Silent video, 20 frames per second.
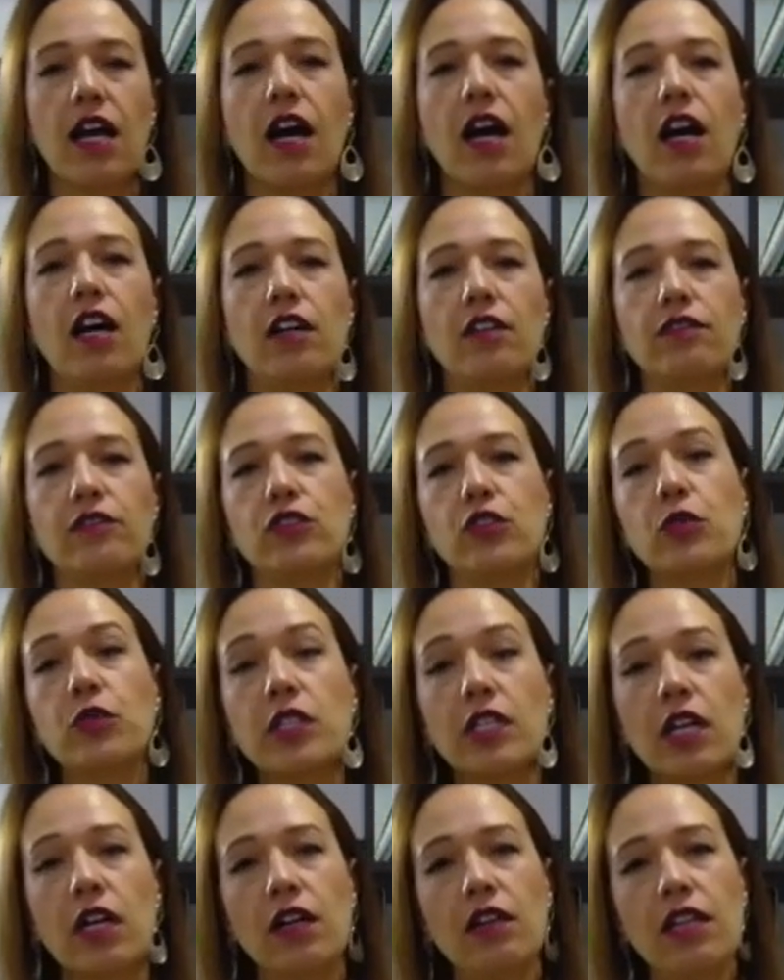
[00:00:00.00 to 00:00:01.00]
of
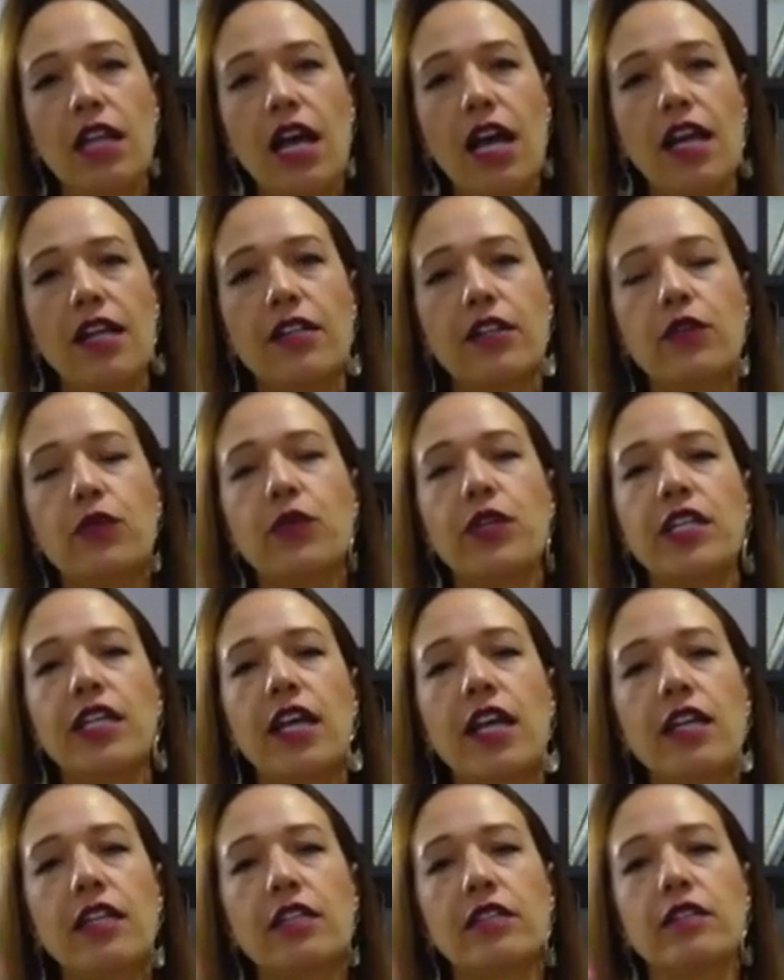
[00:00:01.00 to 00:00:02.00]
doing online, we
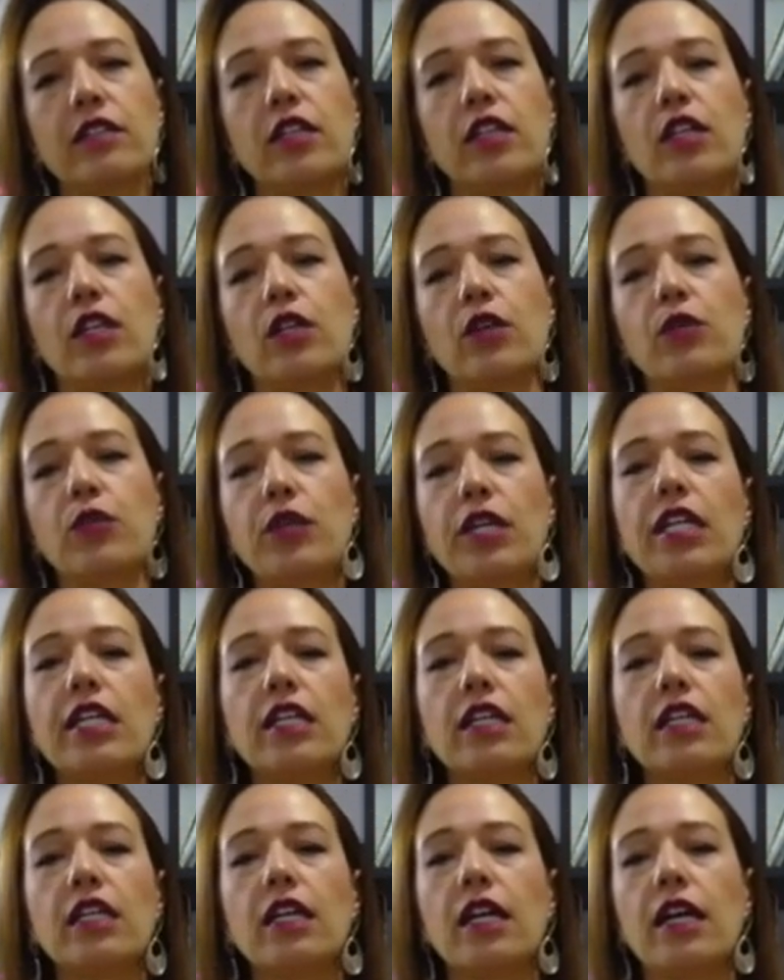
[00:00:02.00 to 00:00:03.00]
can
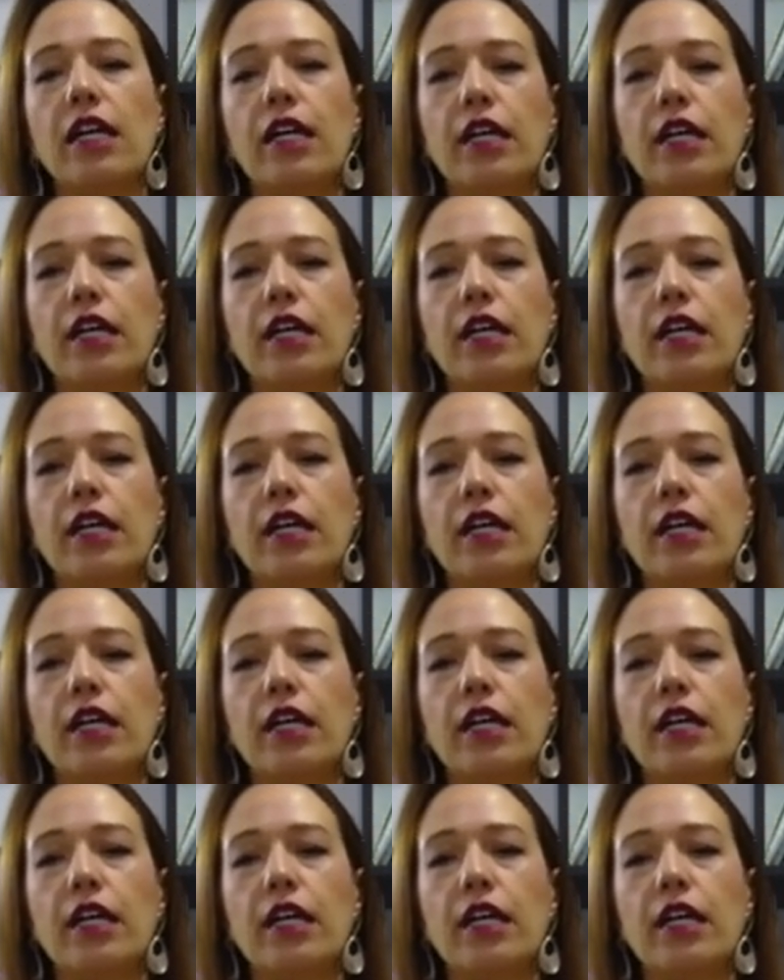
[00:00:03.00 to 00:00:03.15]
really